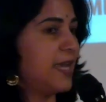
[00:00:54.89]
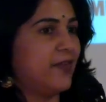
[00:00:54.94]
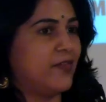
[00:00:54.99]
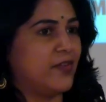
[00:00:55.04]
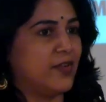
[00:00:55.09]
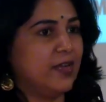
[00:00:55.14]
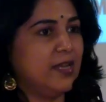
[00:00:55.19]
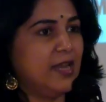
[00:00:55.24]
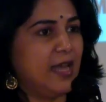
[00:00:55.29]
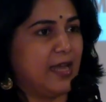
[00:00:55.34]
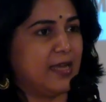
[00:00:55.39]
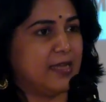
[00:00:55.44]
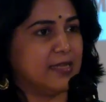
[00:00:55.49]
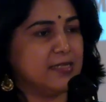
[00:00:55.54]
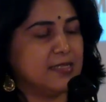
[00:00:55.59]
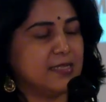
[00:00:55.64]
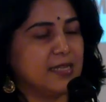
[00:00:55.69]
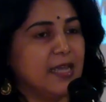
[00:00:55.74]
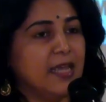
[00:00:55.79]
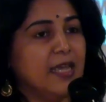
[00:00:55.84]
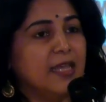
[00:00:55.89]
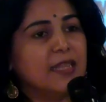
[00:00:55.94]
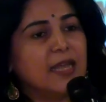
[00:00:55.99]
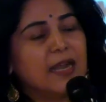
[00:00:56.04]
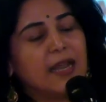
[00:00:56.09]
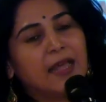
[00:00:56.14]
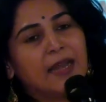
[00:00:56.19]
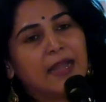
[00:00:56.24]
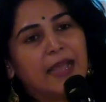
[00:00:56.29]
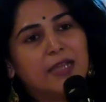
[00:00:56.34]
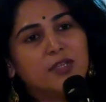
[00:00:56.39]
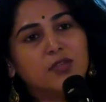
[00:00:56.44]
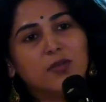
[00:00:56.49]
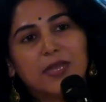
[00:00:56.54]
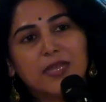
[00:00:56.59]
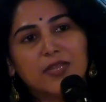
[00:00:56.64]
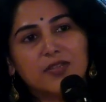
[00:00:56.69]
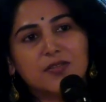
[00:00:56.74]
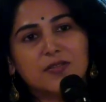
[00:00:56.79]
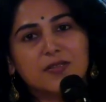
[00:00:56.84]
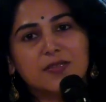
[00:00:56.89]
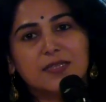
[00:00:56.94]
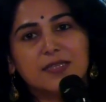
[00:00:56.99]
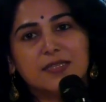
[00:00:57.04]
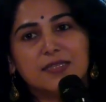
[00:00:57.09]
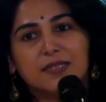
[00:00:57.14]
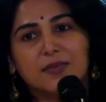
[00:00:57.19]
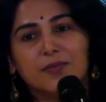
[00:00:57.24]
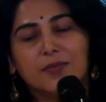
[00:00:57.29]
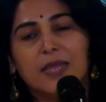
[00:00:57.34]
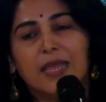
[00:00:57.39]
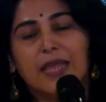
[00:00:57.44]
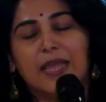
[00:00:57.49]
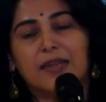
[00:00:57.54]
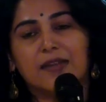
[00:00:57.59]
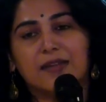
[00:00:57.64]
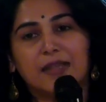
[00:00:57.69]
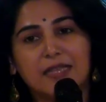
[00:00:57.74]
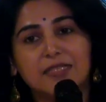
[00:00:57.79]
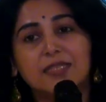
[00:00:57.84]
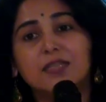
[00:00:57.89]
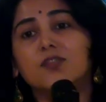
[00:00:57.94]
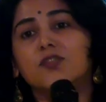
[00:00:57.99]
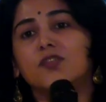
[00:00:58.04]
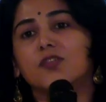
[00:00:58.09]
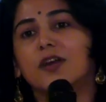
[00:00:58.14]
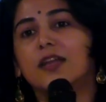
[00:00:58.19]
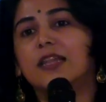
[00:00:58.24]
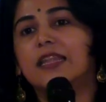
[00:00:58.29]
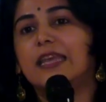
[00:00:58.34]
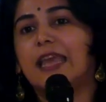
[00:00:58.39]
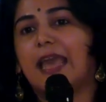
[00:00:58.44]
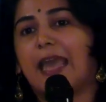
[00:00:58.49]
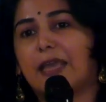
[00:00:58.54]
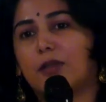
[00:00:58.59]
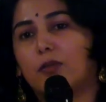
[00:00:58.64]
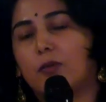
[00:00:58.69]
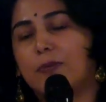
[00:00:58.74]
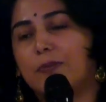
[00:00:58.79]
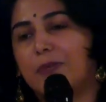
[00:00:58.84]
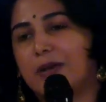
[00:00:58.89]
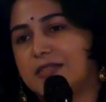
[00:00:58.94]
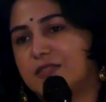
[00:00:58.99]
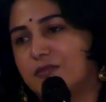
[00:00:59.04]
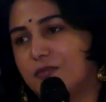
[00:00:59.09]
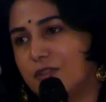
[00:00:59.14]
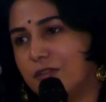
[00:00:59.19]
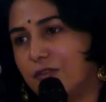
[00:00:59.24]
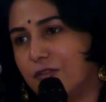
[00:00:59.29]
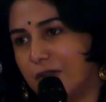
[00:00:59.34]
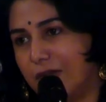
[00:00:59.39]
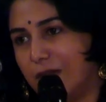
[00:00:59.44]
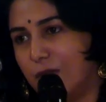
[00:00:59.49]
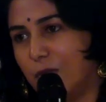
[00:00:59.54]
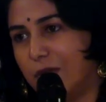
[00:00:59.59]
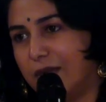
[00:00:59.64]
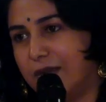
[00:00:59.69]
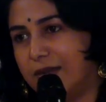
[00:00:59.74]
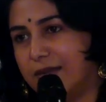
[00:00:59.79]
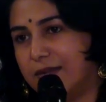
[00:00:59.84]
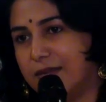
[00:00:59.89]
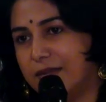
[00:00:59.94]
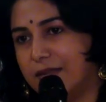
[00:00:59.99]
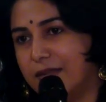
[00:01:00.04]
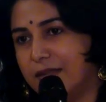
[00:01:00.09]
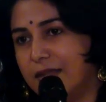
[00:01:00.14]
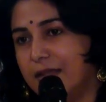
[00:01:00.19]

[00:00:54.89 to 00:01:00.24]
I realized that our education system doesn't really equip us for the real world.